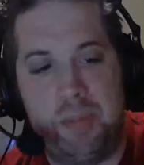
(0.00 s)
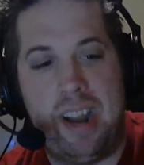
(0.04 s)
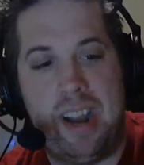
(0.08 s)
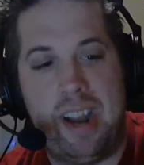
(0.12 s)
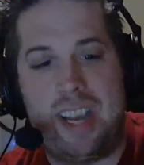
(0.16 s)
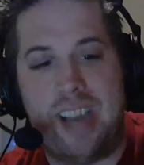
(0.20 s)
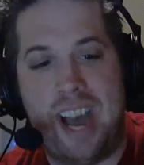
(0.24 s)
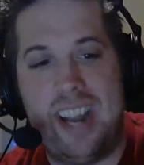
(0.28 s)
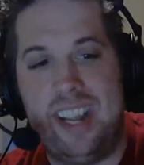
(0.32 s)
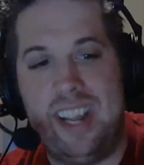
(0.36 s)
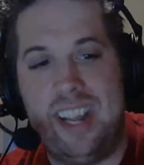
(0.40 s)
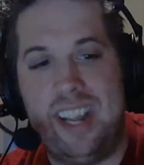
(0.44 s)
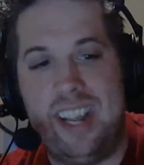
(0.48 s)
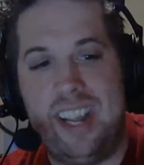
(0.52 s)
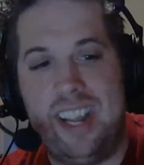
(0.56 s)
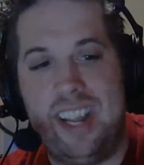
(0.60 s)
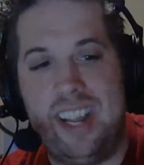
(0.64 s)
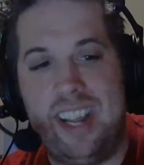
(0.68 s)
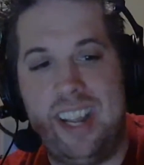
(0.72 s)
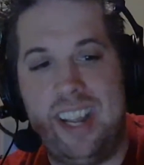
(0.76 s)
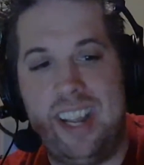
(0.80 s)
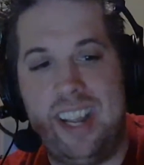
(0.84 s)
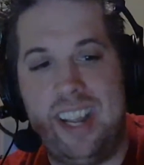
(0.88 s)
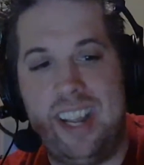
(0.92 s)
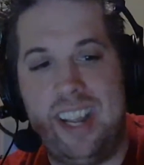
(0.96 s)
I kind of
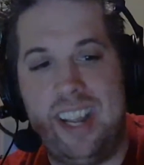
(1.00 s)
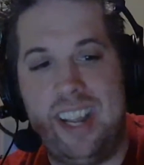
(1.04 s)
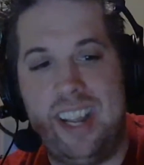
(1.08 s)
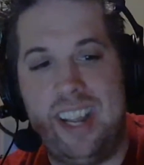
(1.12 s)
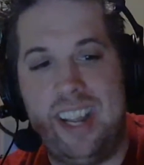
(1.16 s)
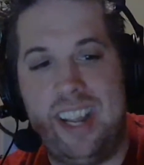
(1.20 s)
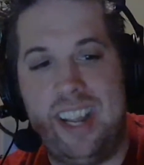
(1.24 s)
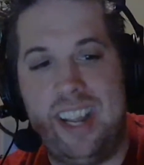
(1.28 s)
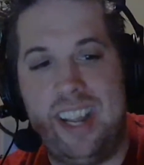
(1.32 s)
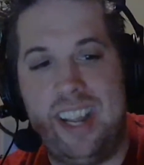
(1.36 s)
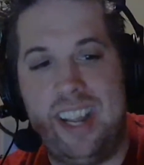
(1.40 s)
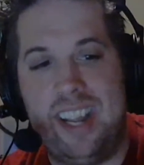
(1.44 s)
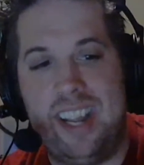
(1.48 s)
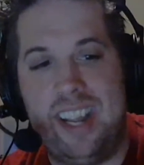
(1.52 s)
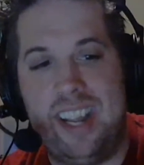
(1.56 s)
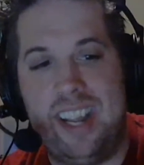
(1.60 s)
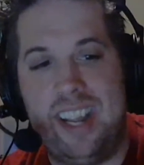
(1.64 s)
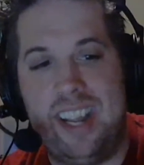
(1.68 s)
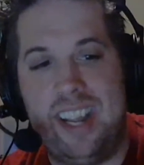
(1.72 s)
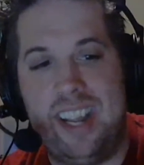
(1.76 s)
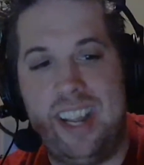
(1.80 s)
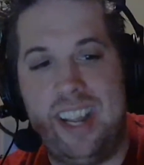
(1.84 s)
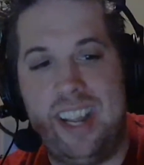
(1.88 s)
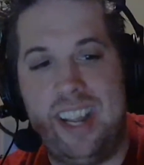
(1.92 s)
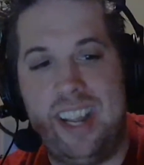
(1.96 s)
did to try and explain
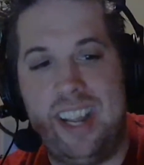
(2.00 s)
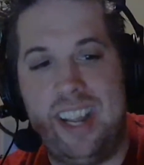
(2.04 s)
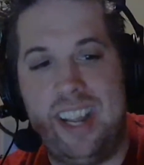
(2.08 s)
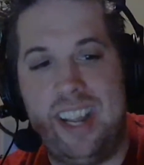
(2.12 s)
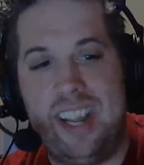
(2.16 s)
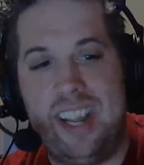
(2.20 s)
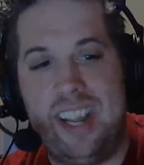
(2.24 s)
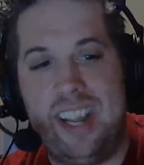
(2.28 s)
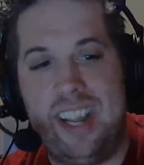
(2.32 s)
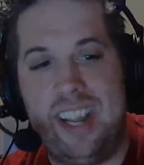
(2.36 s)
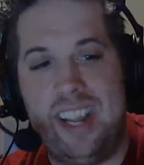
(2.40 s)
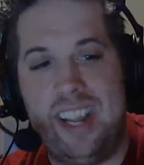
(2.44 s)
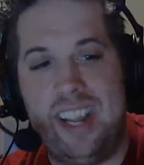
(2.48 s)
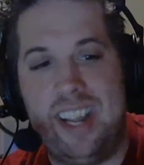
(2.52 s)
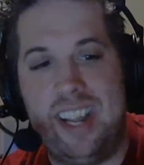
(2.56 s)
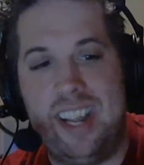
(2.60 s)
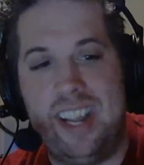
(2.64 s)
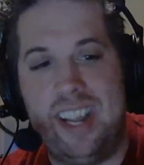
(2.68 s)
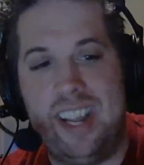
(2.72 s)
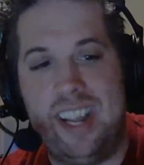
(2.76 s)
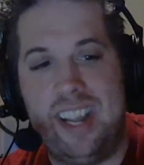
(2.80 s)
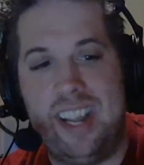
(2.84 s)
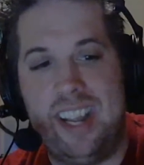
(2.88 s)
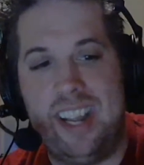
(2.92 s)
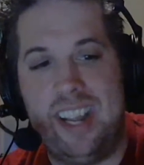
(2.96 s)
this beer or
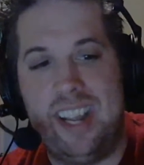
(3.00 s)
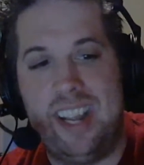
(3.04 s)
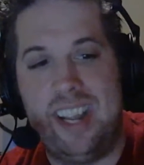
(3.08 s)
whatever.